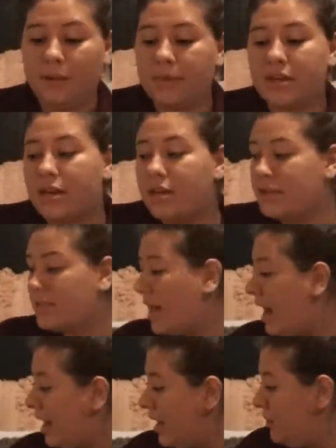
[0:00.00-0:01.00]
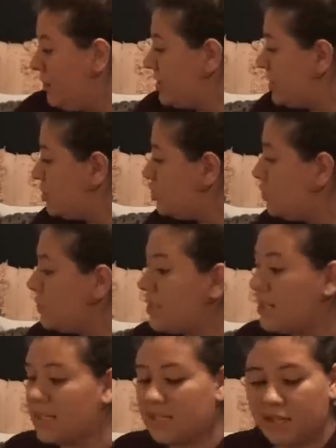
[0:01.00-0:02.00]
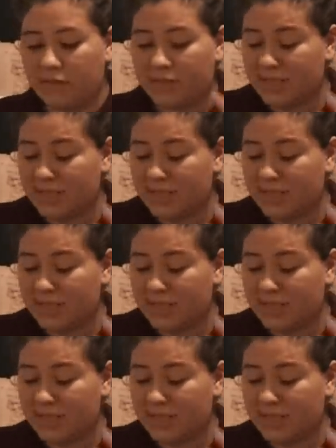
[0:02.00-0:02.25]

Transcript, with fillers: because I was a super sensitive,